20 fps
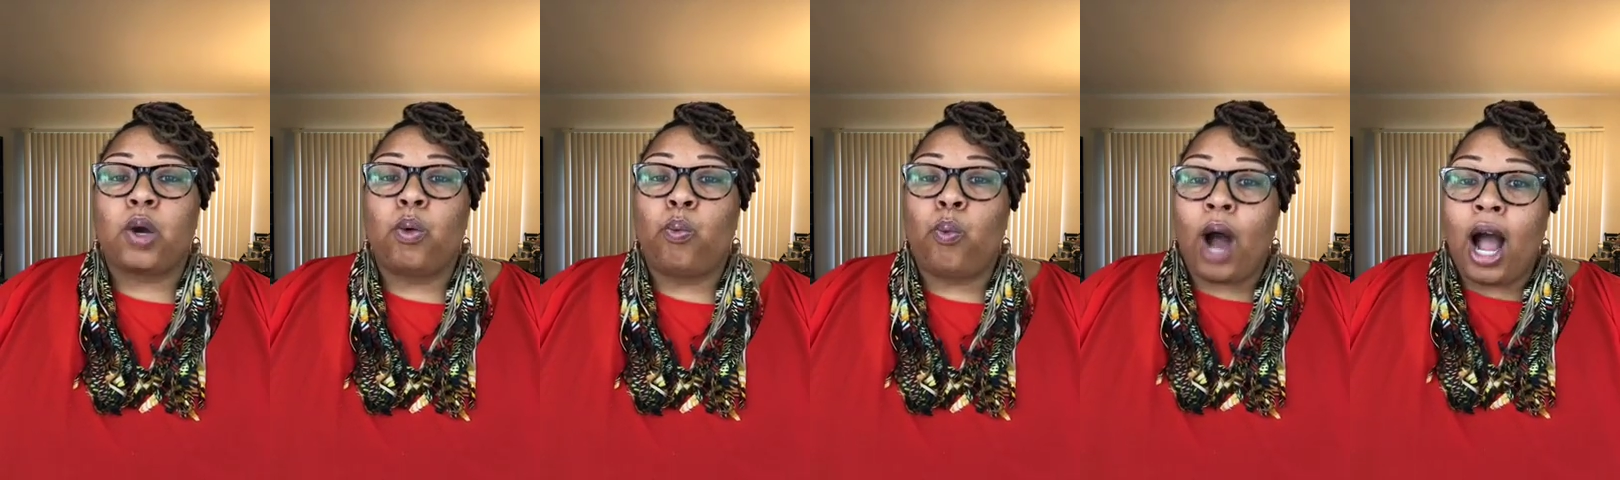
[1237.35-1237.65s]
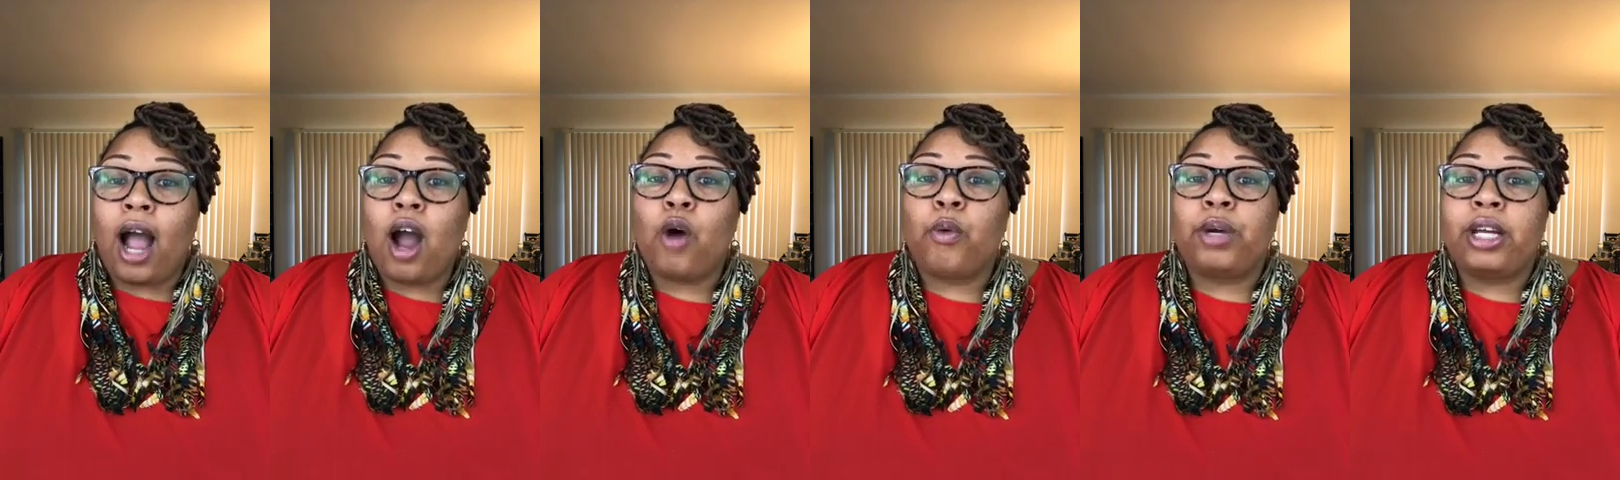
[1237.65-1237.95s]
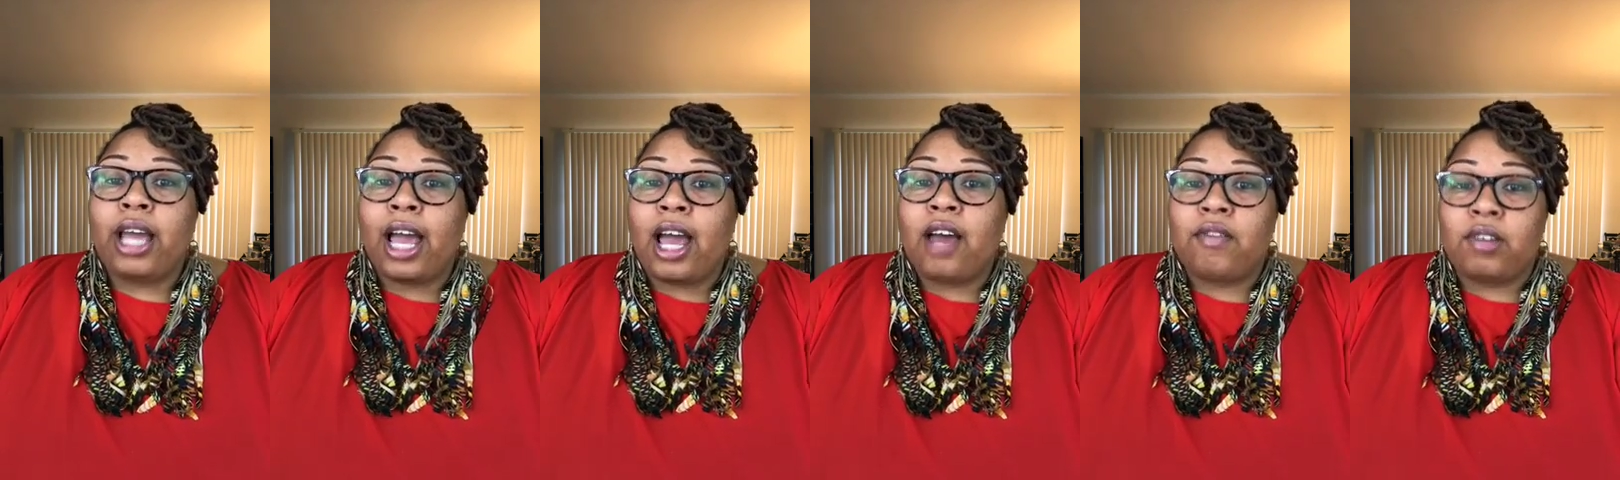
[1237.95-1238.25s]
Why are
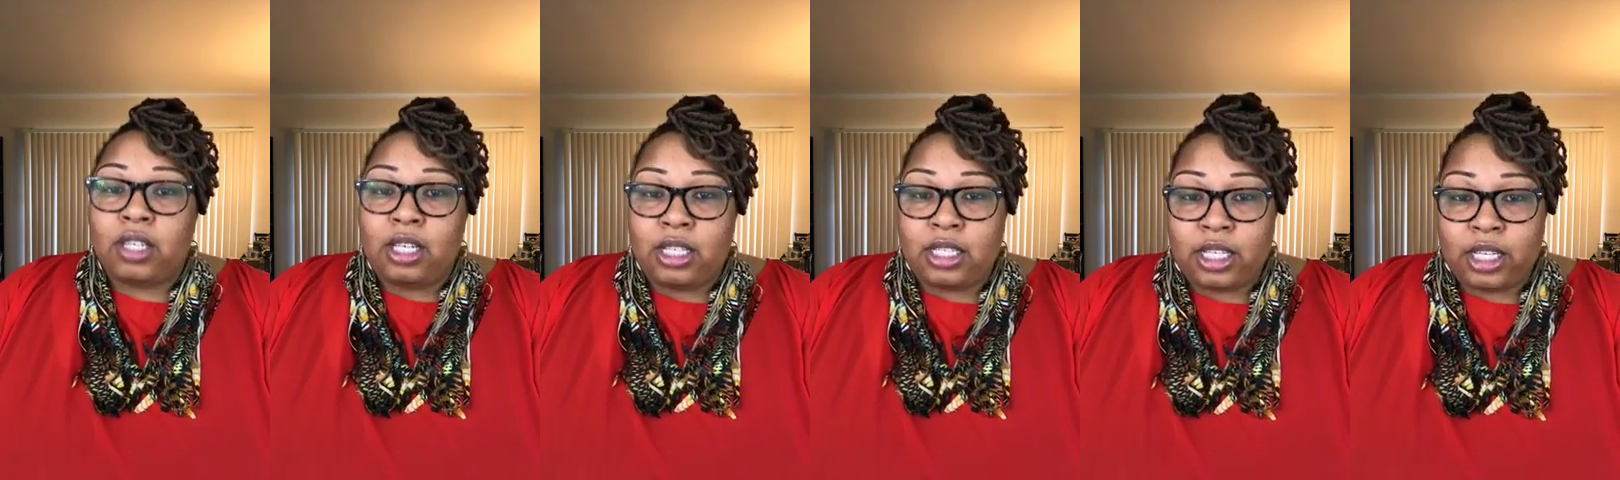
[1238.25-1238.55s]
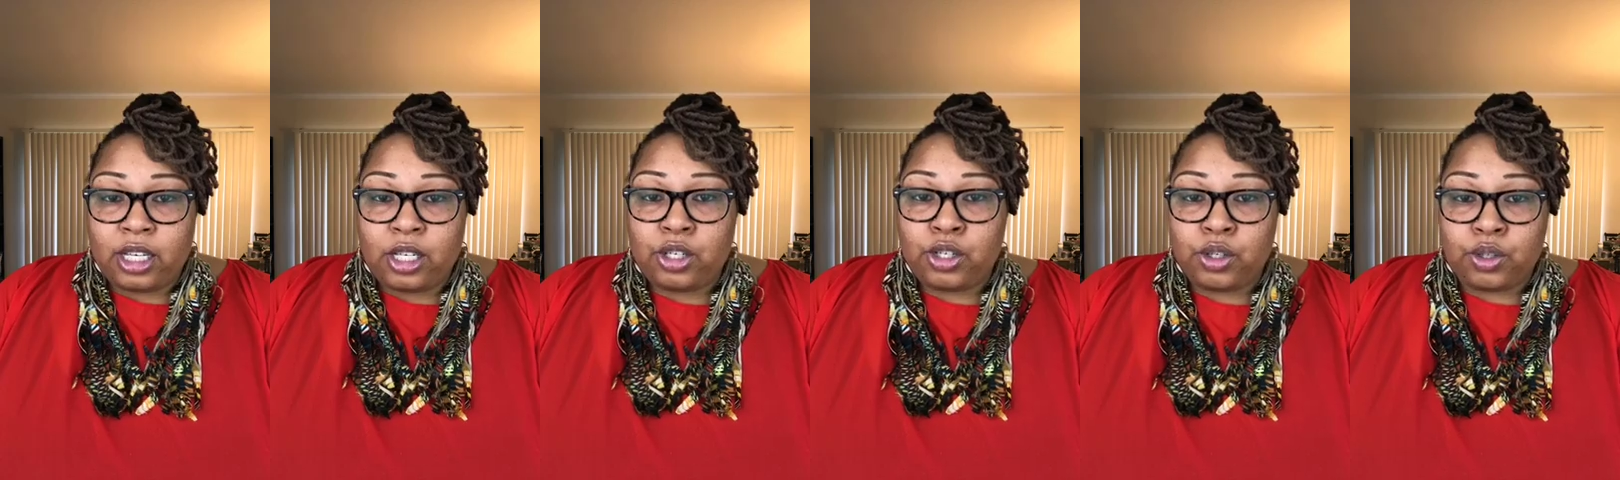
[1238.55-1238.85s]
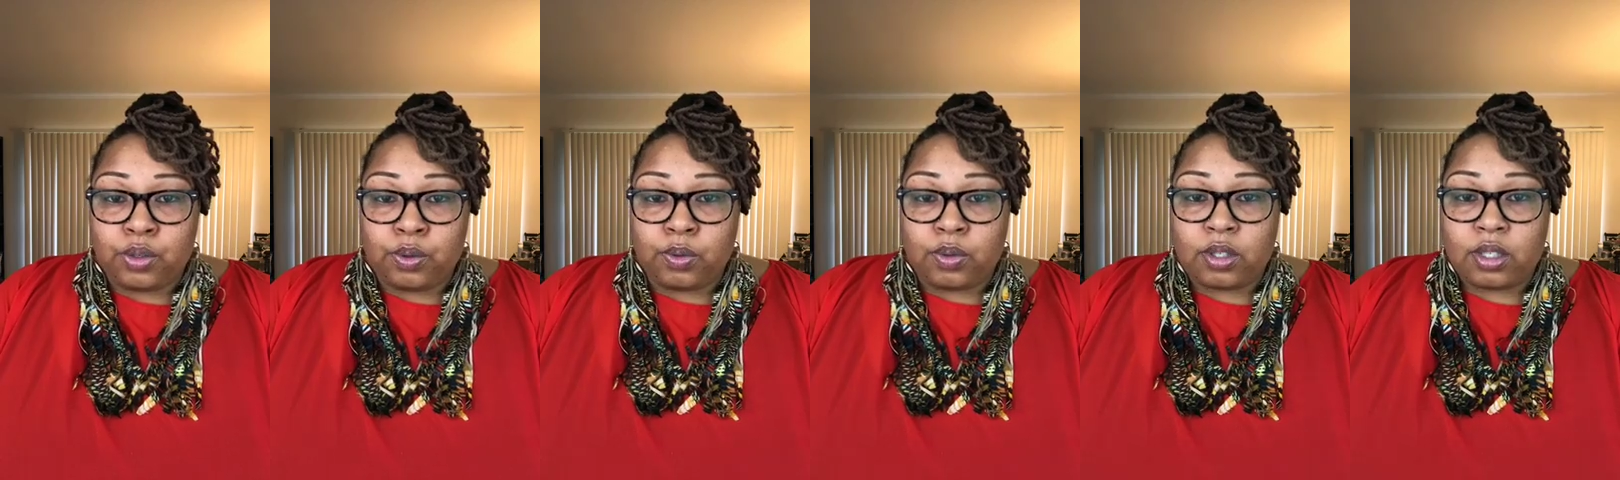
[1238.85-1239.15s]
we having these
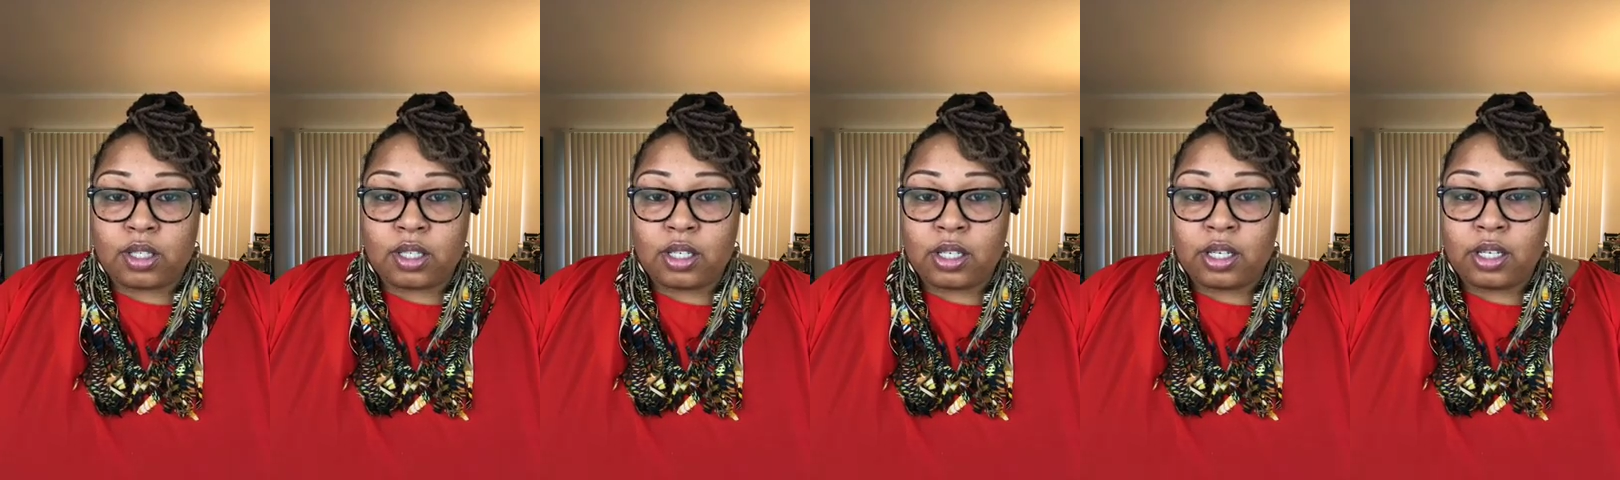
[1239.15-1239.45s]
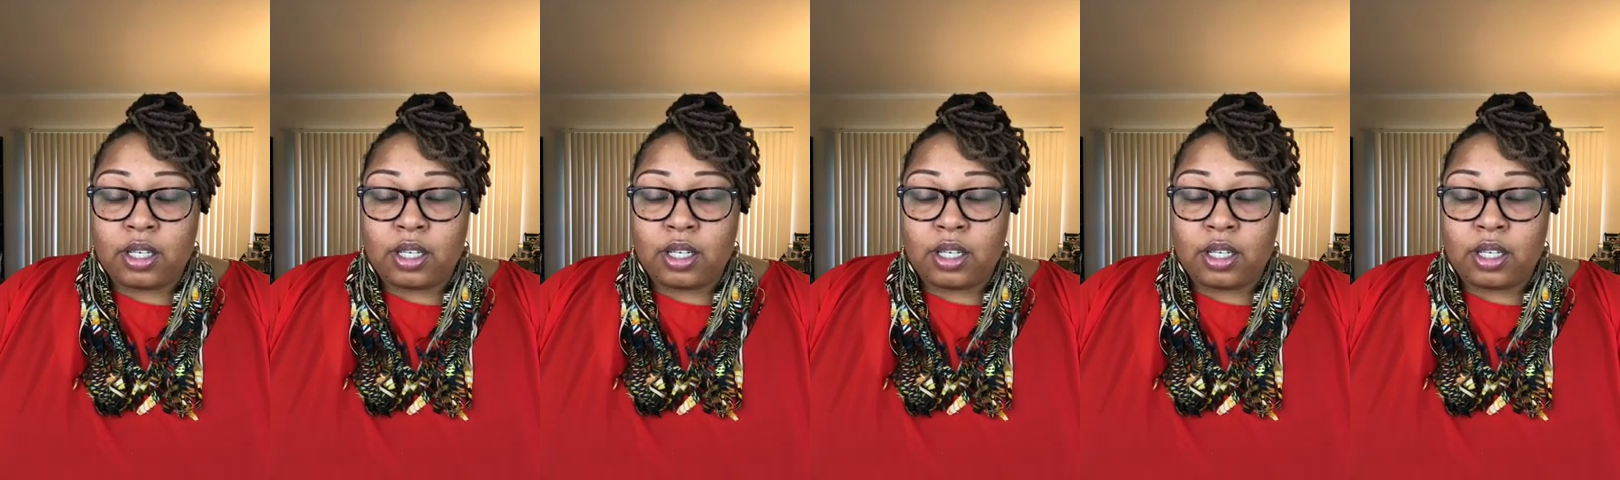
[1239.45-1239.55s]
issues?